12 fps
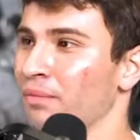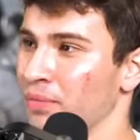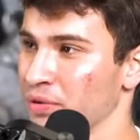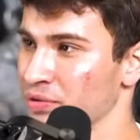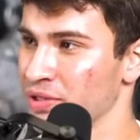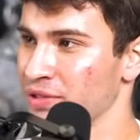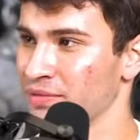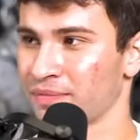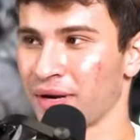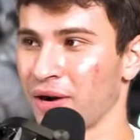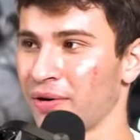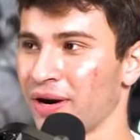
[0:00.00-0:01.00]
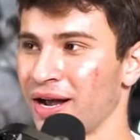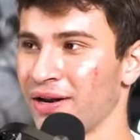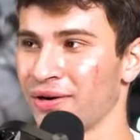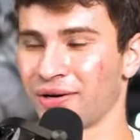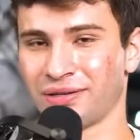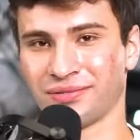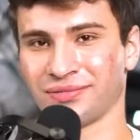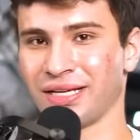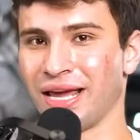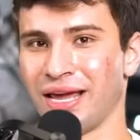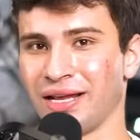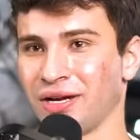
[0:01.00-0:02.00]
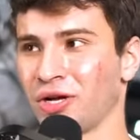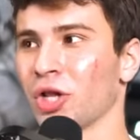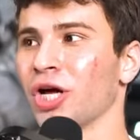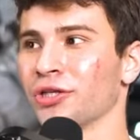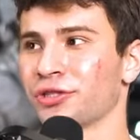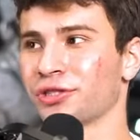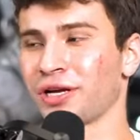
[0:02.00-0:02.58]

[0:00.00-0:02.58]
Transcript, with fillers: boost, power adder, and a clutch.